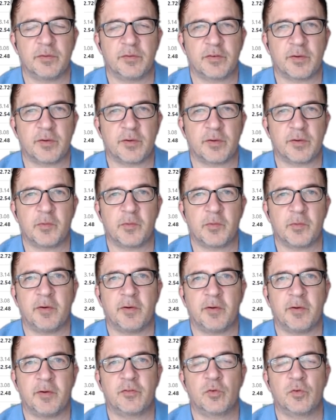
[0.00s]
summertime
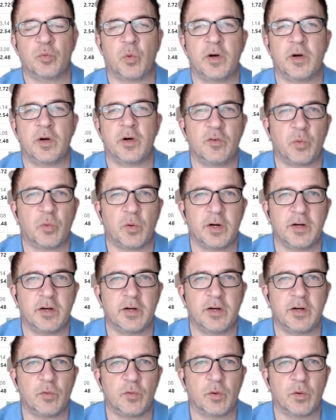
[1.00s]
of
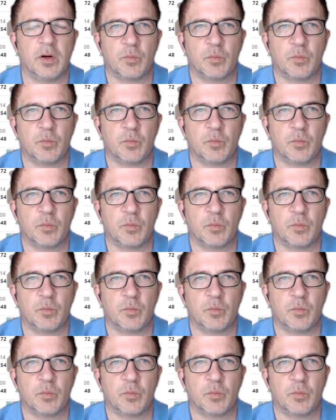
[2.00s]
2022